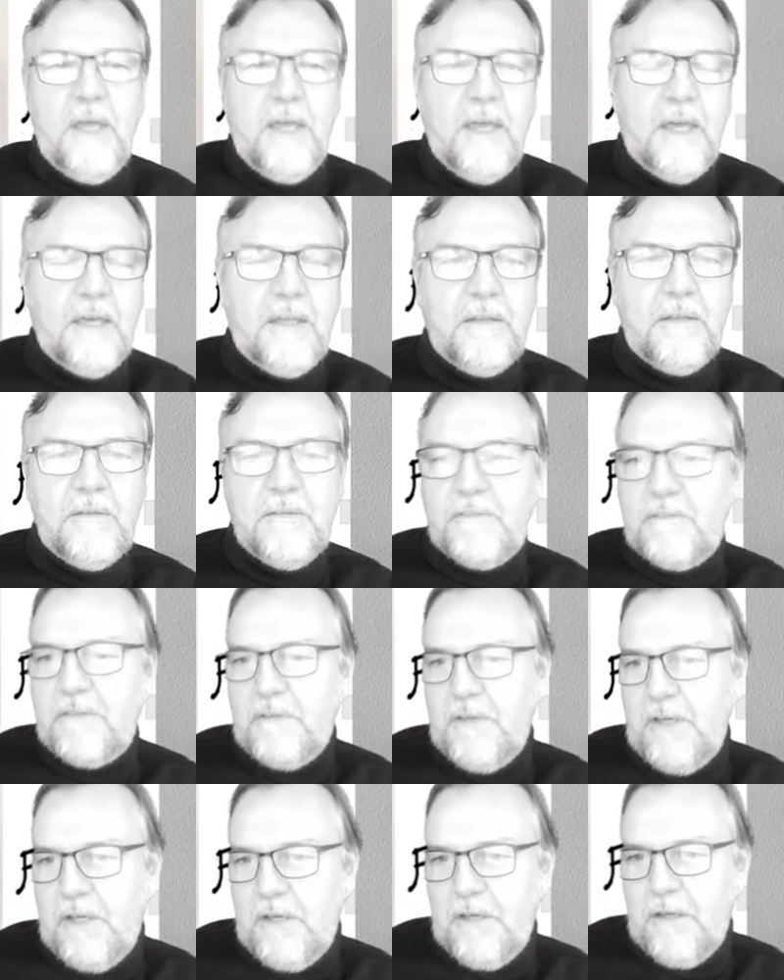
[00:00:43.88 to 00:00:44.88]
And
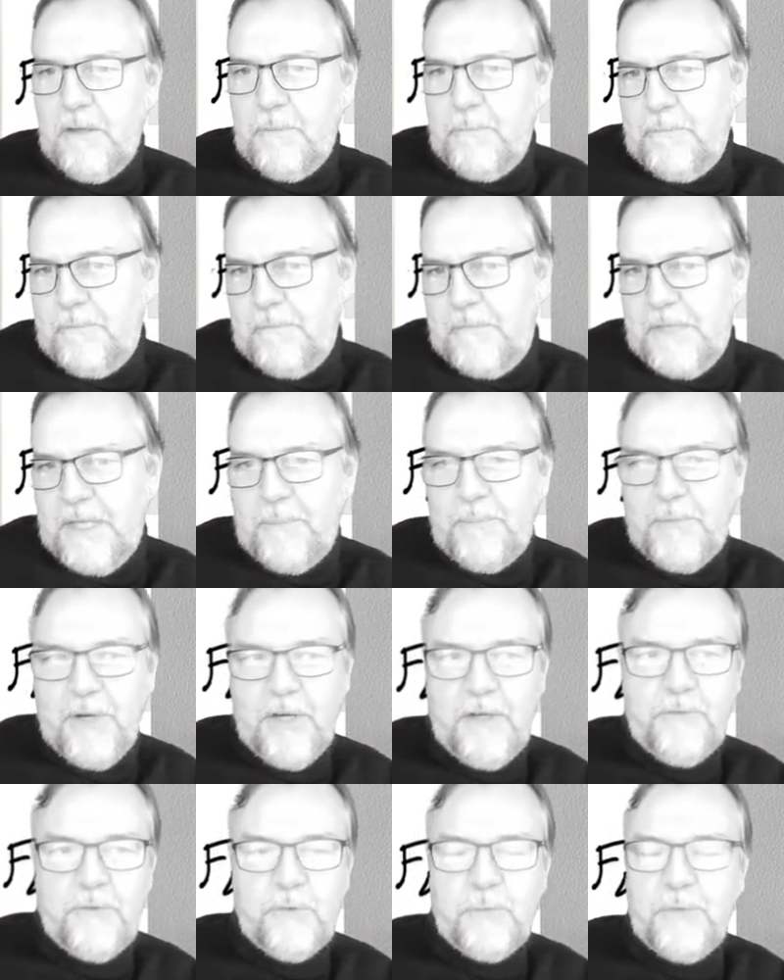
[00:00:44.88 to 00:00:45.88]

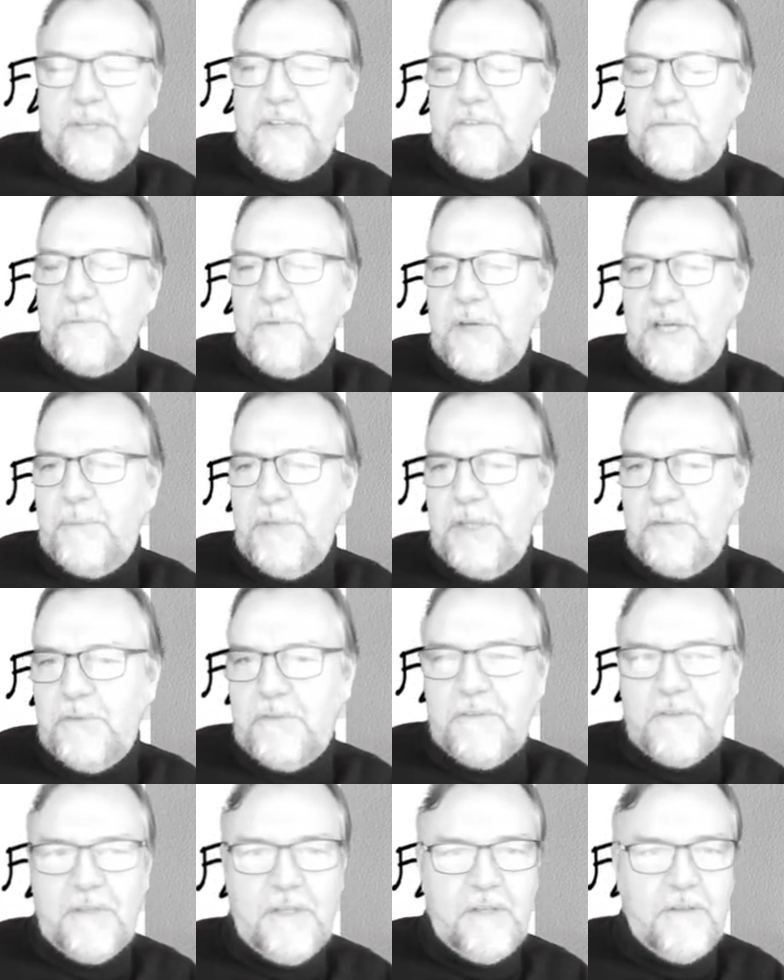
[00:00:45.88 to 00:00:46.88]
part of the reason why I'm
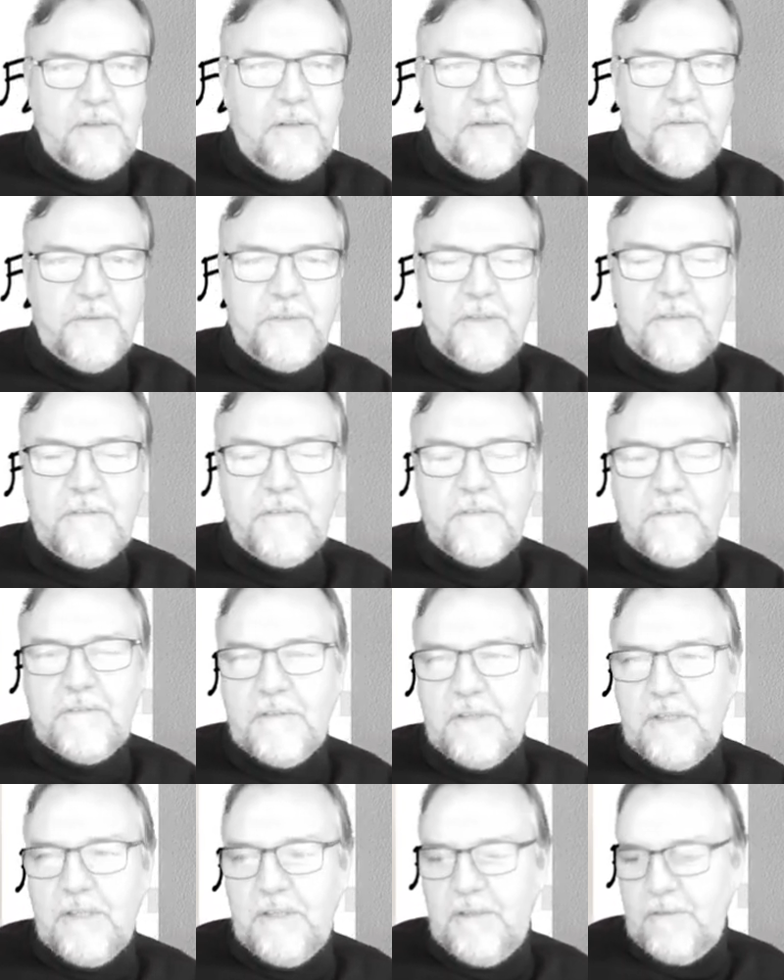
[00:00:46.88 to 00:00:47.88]
interested in all of
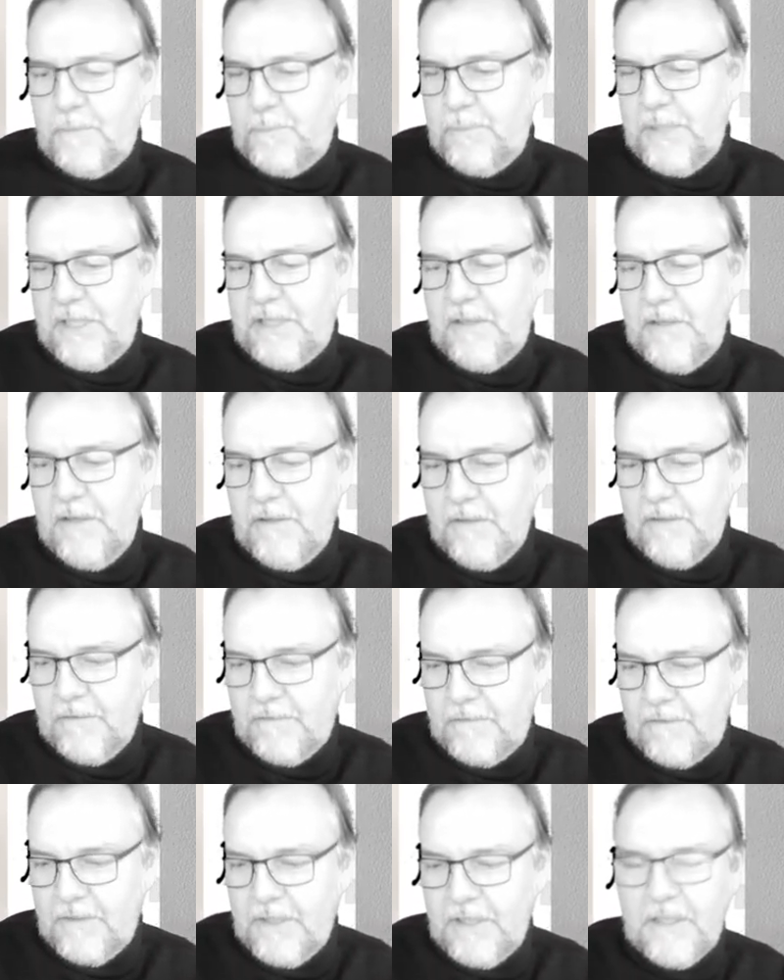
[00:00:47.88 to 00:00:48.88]
this is
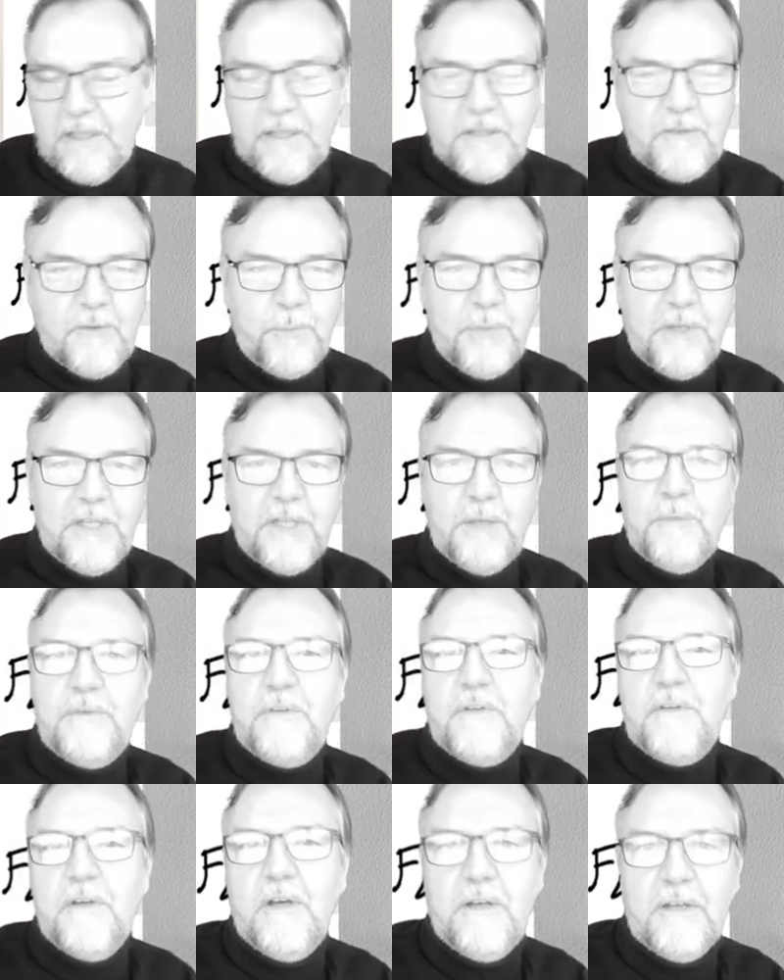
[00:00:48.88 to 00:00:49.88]
because I'd like to play with
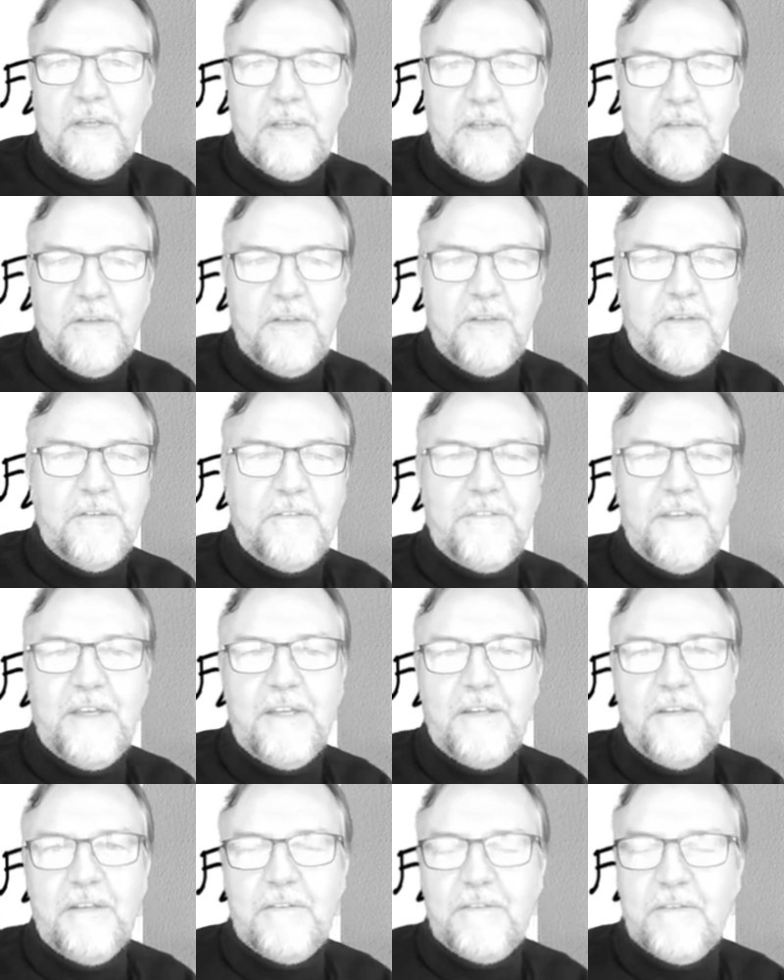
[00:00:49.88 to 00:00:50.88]
the dog and
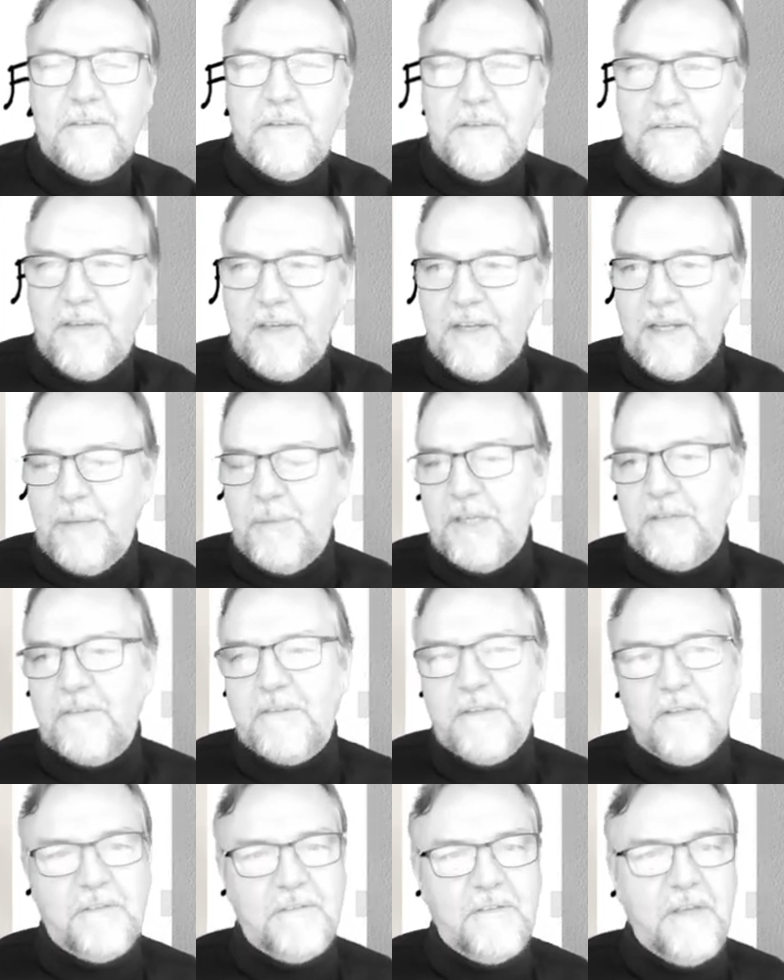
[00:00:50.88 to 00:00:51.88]
understand its dynamics
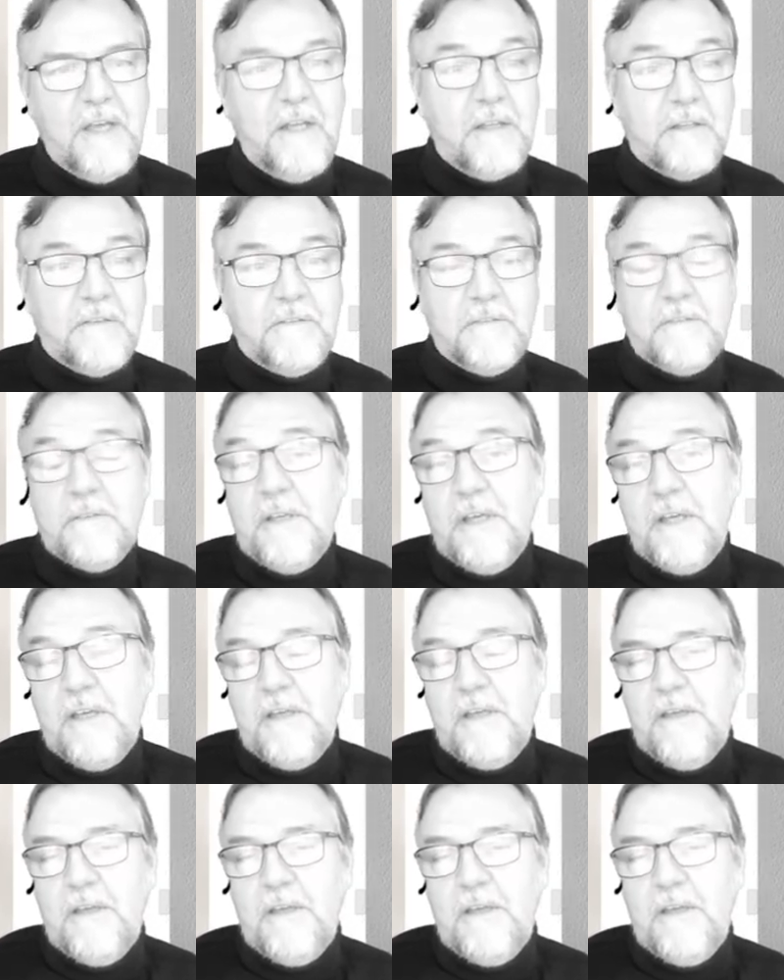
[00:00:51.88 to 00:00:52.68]
and statics,